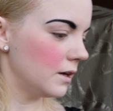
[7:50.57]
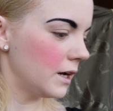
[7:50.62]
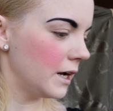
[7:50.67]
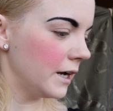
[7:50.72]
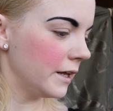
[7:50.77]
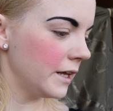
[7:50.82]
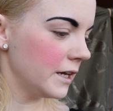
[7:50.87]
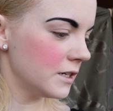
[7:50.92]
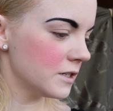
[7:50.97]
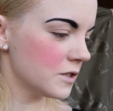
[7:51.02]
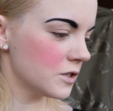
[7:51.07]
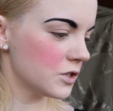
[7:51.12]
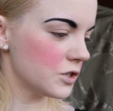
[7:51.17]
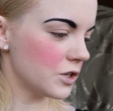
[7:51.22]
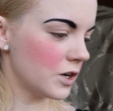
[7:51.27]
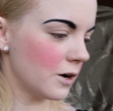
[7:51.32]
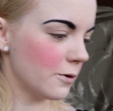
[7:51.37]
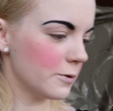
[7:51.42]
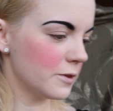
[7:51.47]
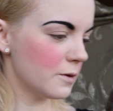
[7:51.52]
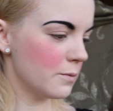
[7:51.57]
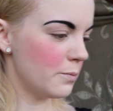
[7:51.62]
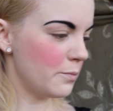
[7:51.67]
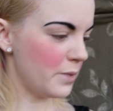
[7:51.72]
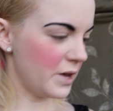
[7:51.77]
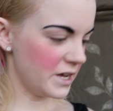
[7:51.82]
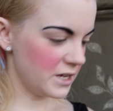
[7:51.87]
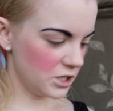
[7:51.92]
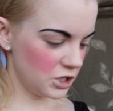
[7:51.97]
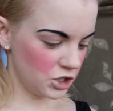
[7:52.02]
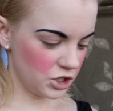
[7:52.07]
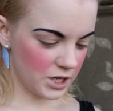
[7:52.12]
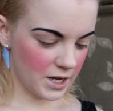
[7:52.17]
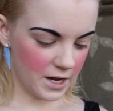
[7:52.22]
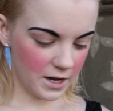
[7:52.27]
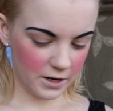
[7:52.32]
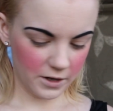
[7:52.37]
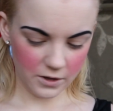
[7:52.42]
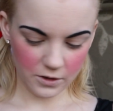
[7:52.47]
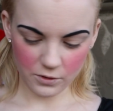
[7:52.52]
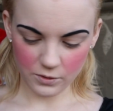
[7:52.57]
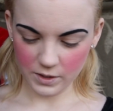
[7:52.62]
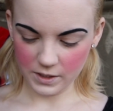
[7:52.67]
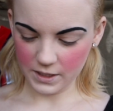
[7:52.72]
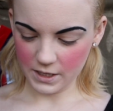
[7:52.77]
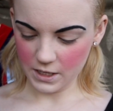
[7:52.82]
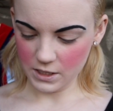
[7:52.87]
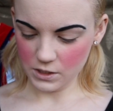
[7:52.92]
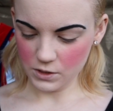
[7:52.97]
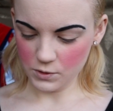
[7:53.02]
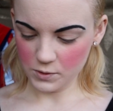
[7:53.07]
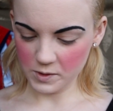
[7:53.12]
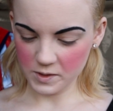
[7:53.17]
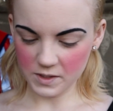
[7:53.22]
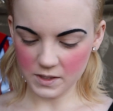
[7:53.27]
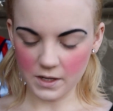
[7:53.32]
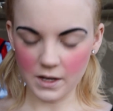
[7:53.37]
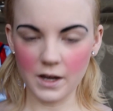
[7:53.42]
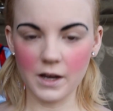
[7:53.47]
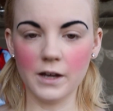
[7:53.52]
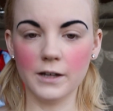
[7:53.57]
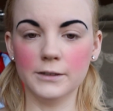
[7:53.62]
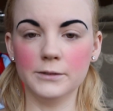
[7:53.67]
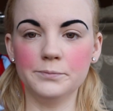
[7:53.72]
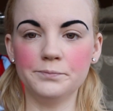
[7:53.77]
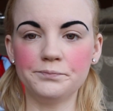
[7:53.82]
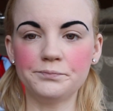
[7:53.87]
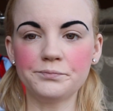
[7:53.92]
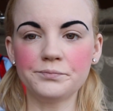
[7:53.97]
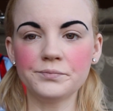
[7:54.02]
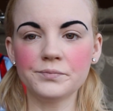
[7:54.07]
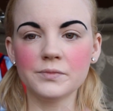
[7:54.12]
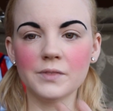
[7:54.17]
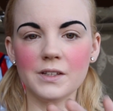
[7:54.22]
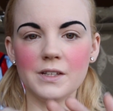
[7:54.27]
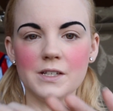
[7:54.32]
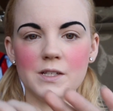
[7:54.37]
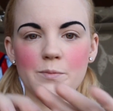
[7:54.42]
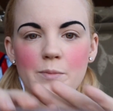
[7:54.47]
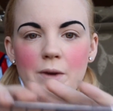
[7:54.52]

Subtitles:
I like to start with a base shadow, and I use this